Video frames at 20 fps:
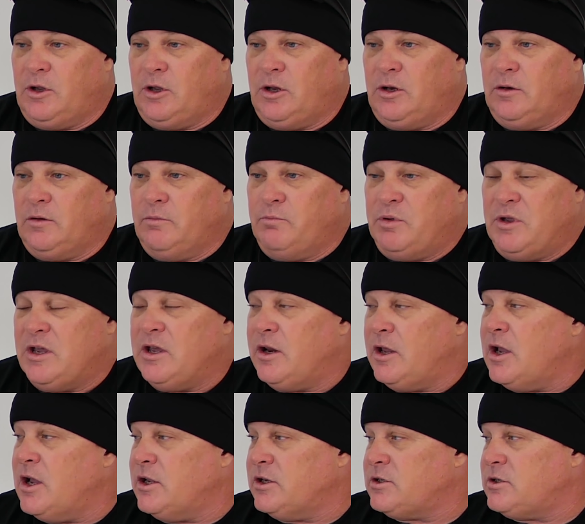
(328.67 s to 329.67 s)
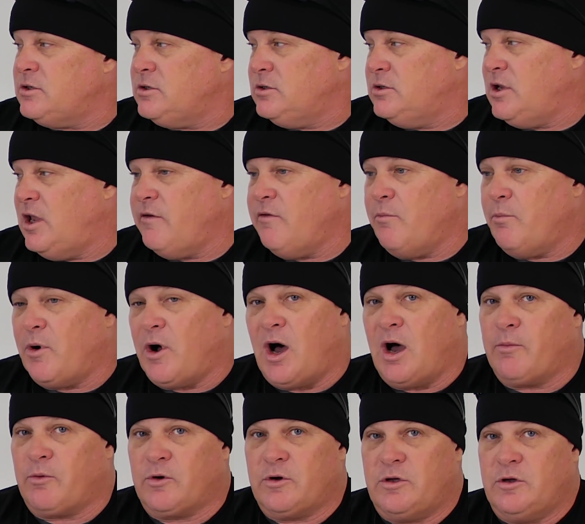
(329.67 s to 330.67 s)
and P&S, Dave and
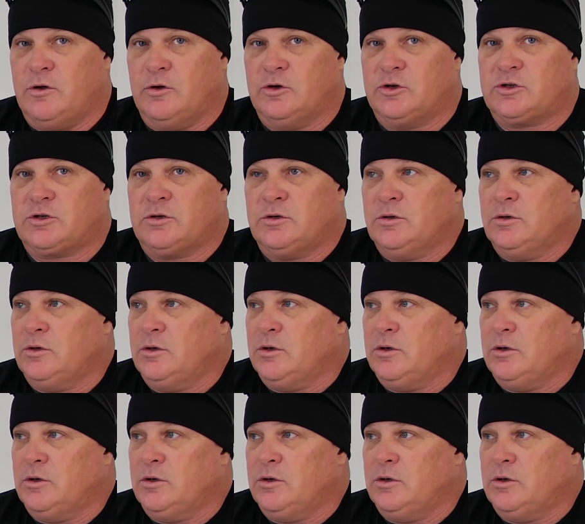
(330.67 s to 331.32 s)
Bob were huge